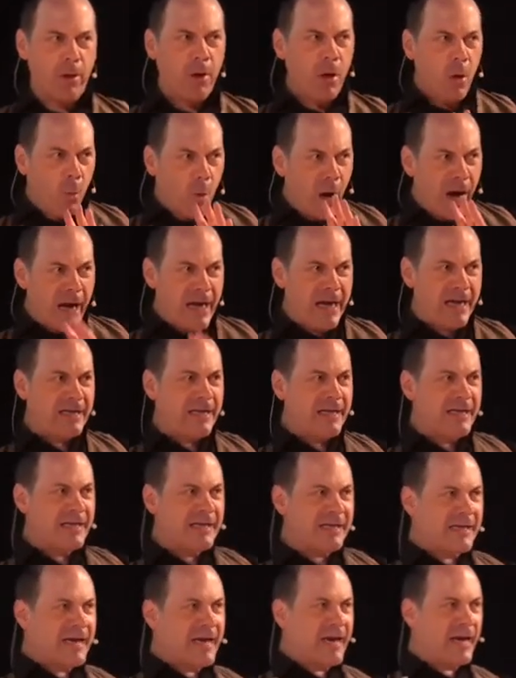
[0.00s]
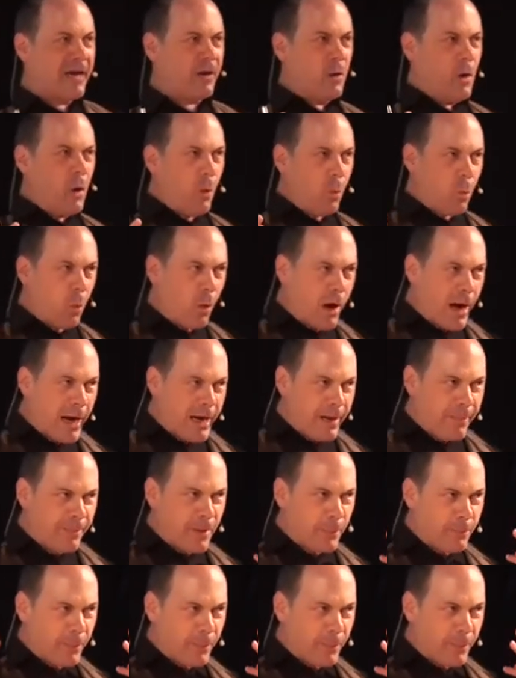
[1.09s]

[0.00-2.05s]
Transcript: Why didn't it sink? Why didn't the